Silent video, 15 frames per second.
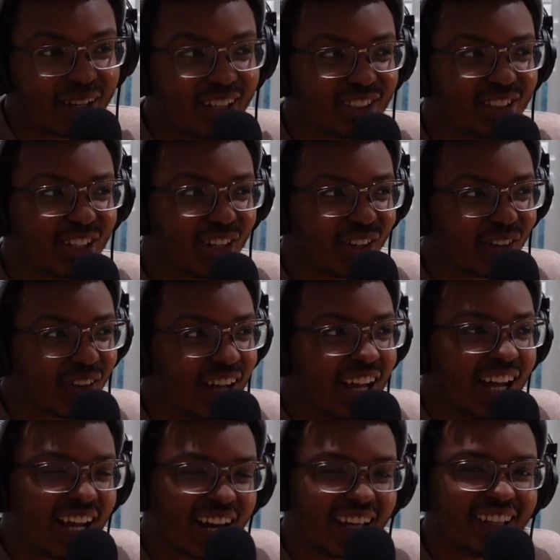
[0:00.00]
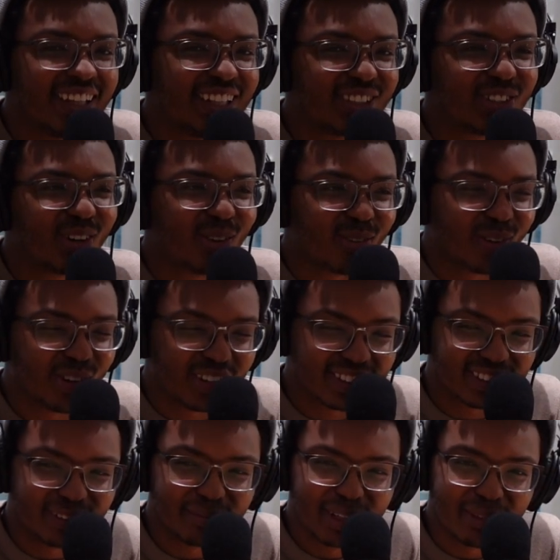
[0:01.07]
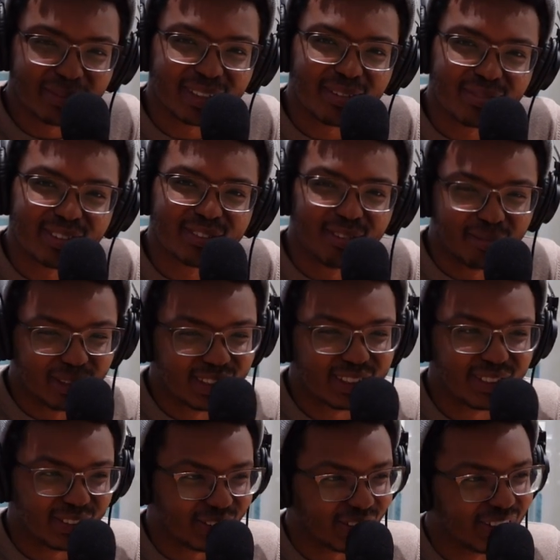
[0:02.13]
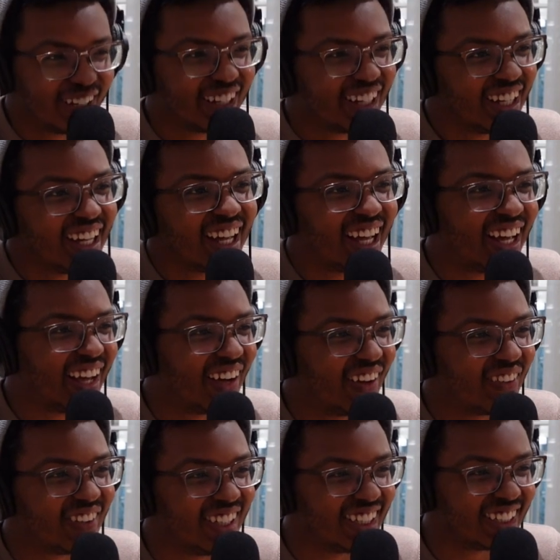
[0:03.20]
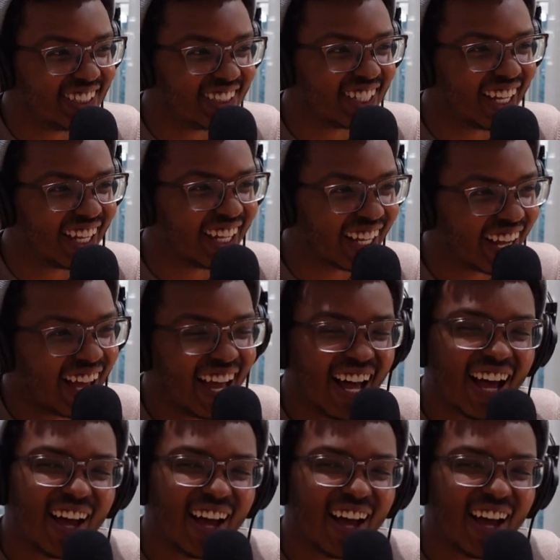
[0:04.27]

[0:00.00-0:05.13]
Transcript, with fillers: And I think Joe Rogan sometimes suffers from this too, which is like, yeah.